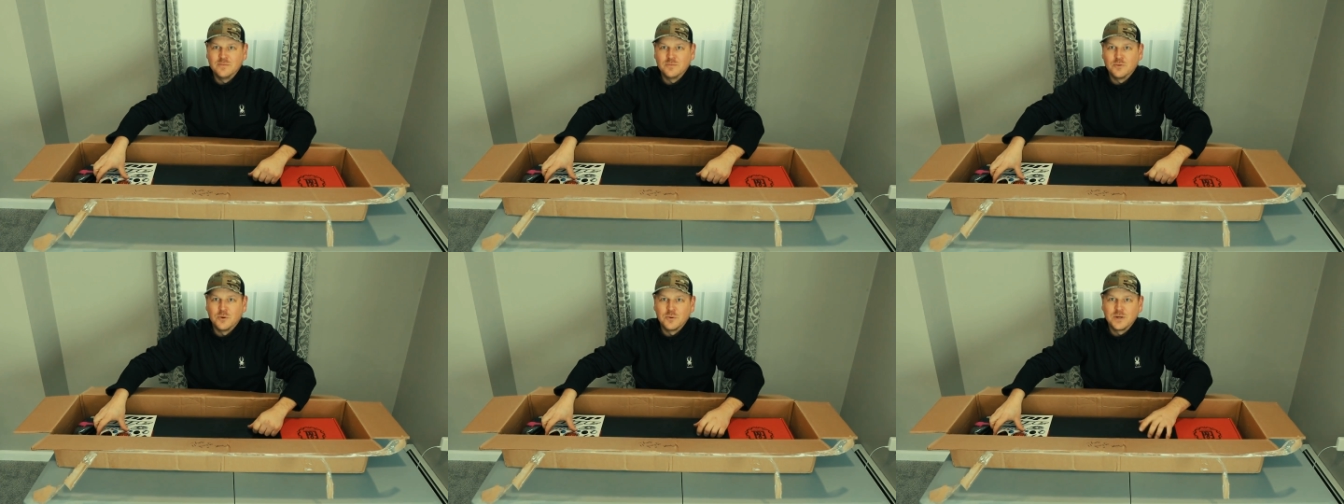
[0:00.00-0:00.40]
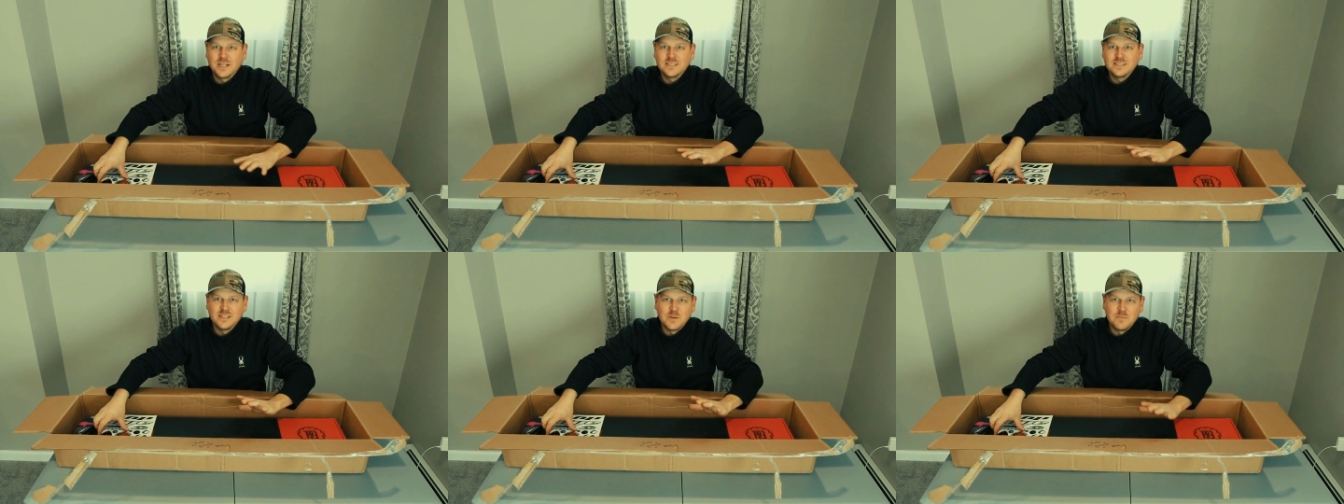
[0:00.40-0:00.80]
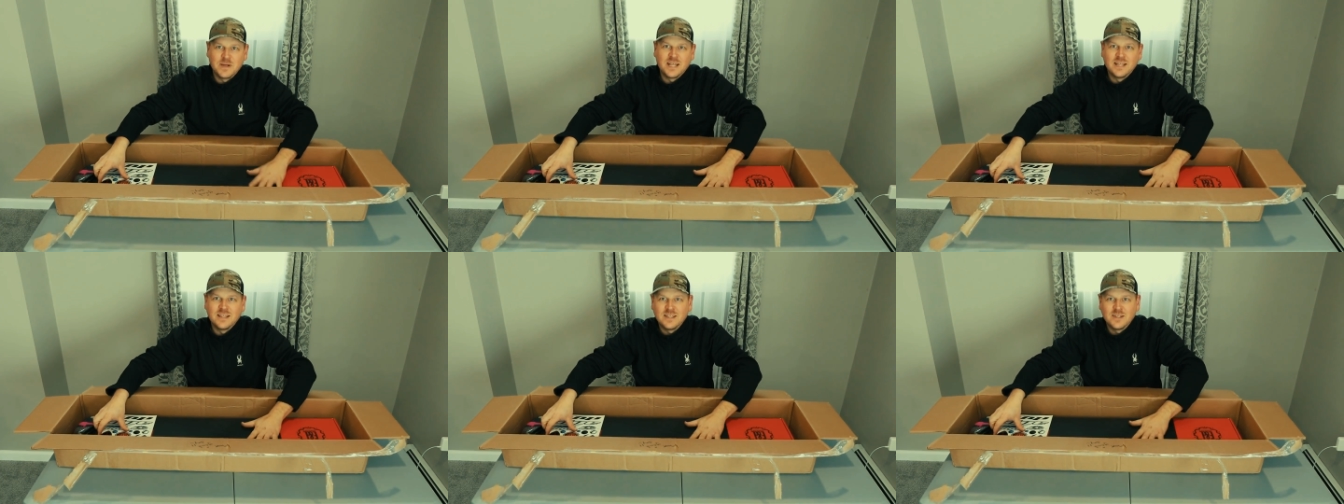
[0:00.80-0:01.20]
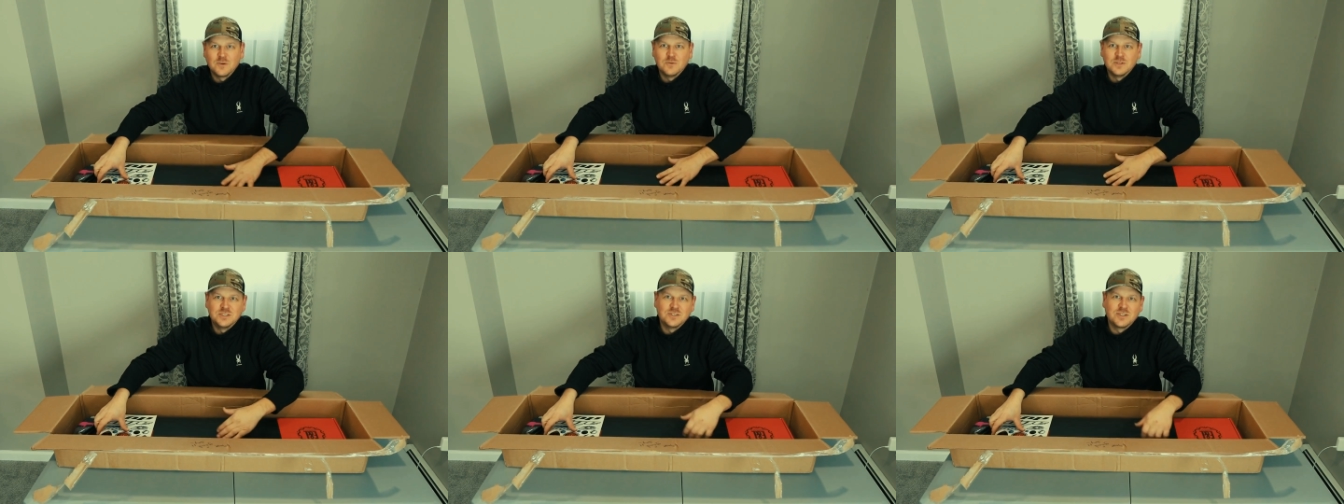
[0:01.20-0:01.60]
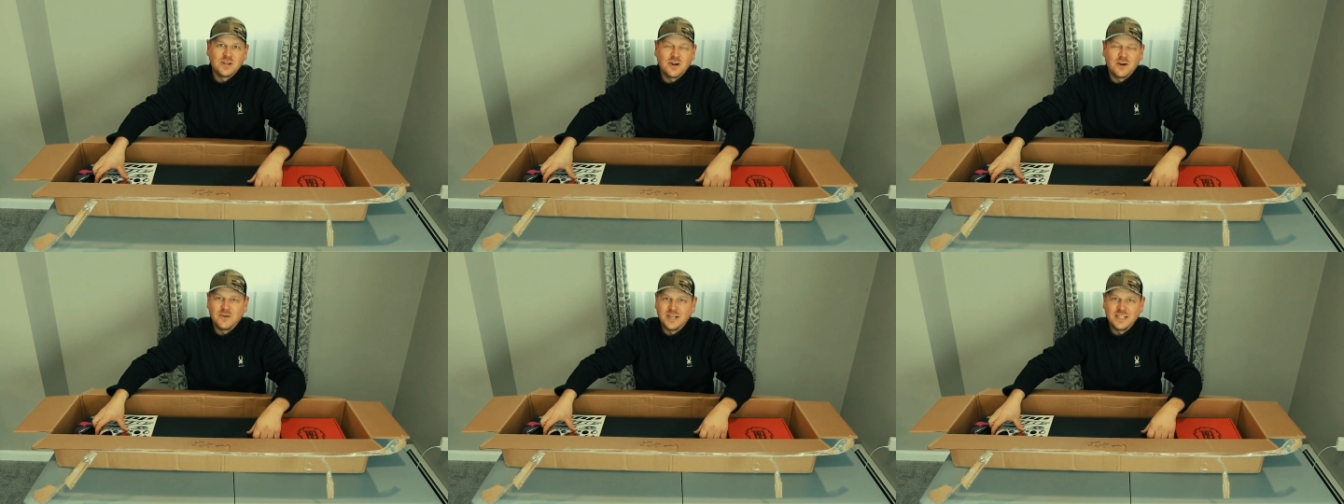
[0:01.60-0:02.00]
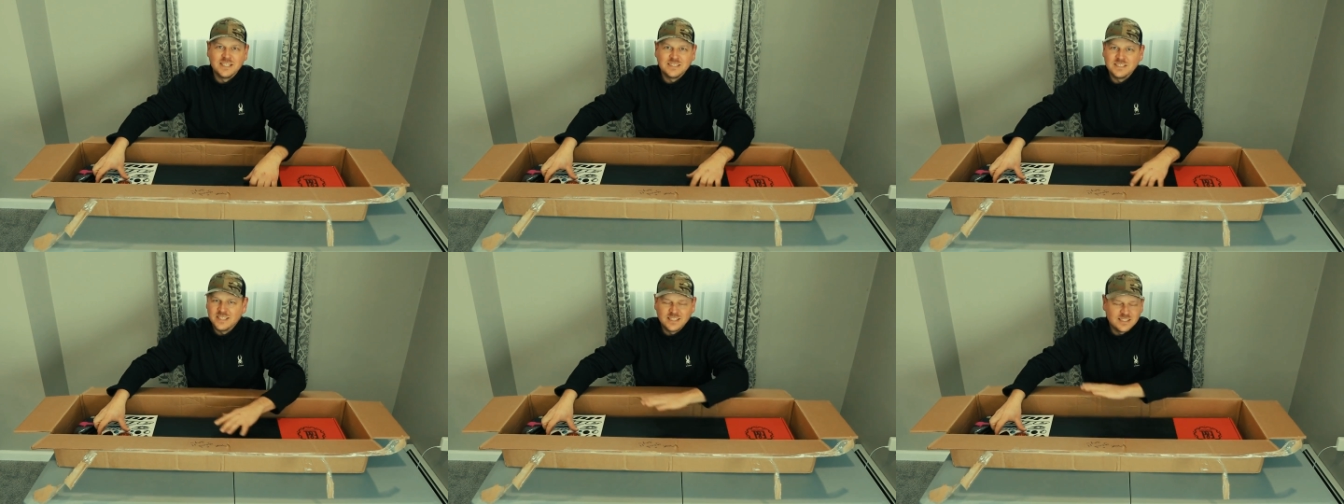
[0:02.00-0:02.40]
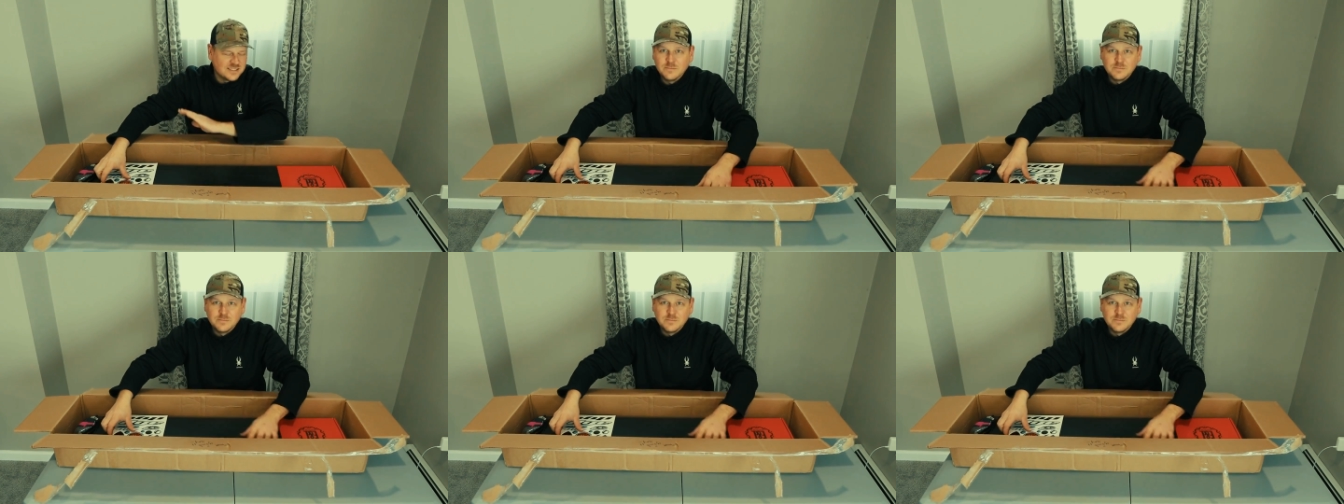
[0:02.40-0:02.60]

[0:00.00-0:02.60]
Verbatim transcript: before we get to the main thing, which you can already see,